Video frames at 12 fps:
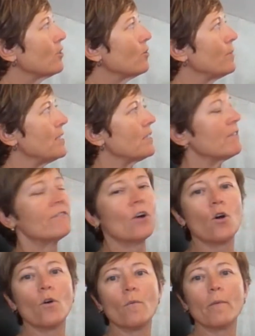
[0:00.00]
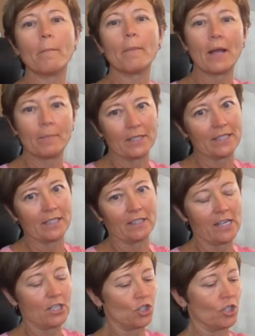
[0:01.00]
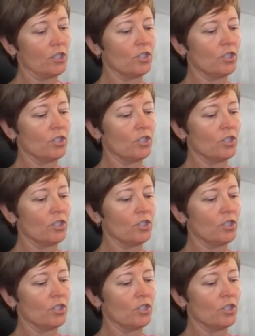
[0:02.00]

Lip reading: piece of foam pipe insulation.